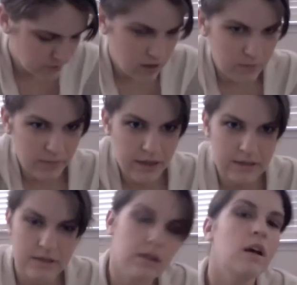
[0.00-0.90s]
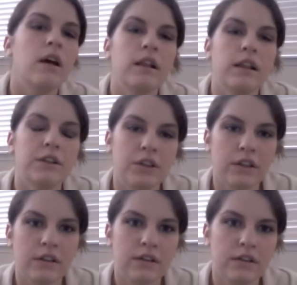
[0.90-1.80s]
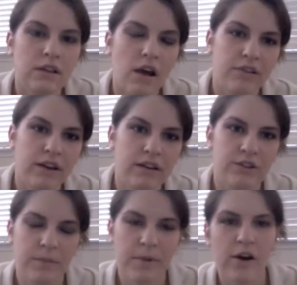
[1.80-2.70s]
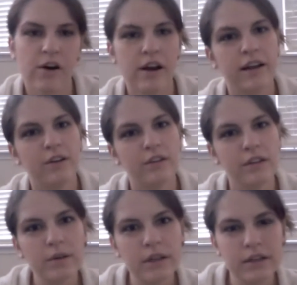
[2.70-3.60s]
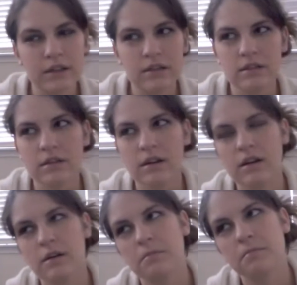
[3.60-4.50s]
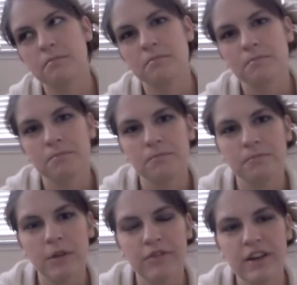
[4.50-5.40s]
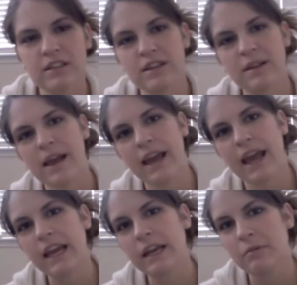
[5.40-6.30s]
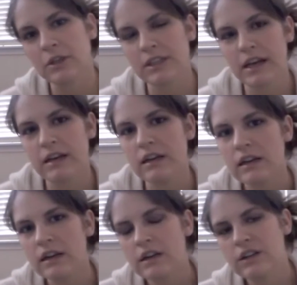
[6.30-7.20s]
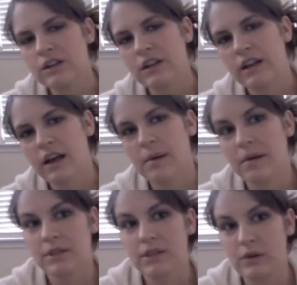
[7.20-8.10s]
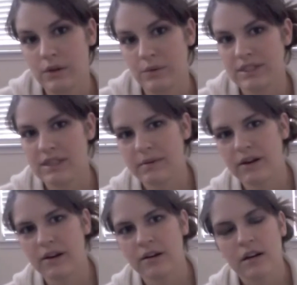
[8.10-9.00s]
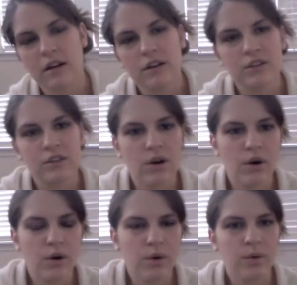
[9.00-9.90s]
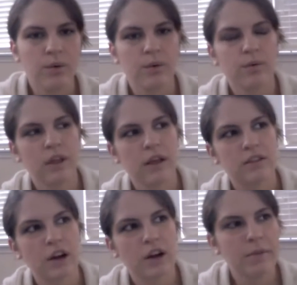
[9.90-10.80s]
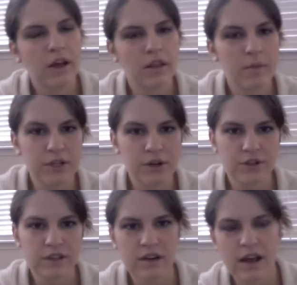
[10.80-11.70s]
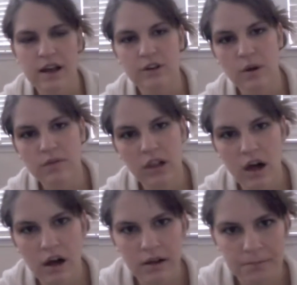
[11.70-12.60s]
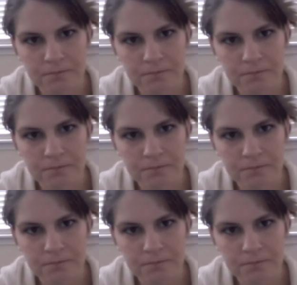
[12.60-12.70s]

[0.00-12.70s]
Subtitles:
because they took the softening strip out, and I had only released effaced to like 80%. I was still only 1 centimeter. So they started me on the Pitocin at 12 o'clock,